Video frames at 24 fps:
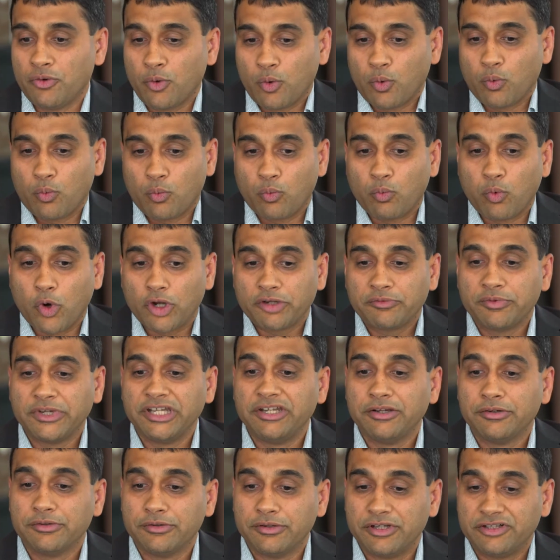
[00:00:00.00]
What we
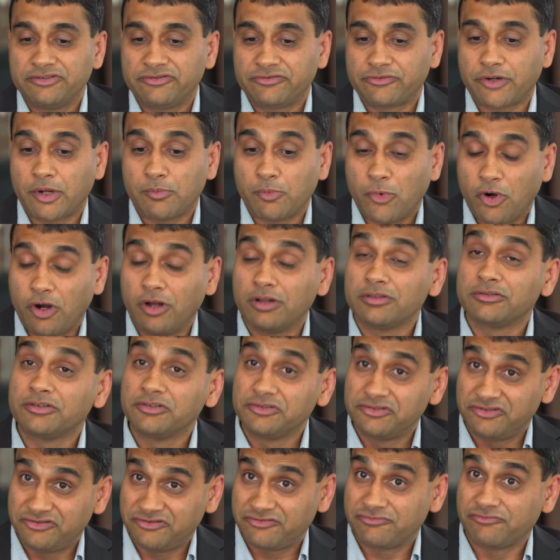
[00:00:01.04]
do is, from all
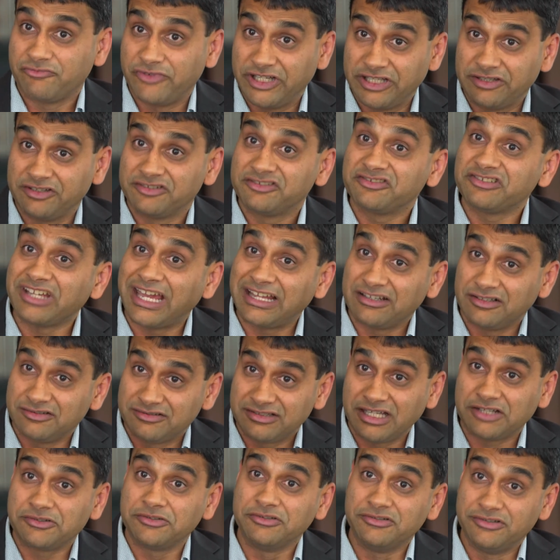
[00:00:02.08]
those various channels
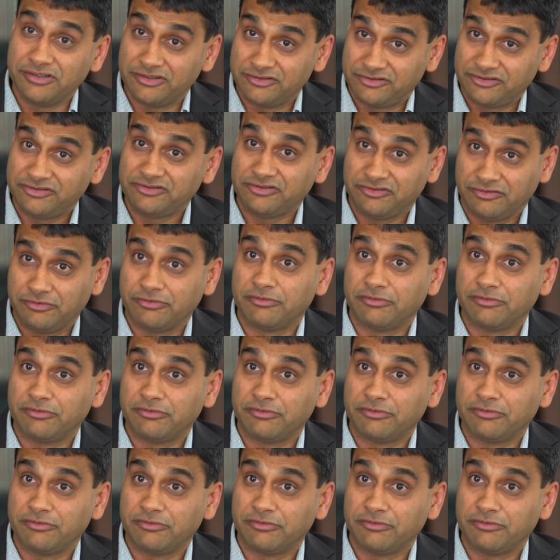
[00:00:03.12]
that you just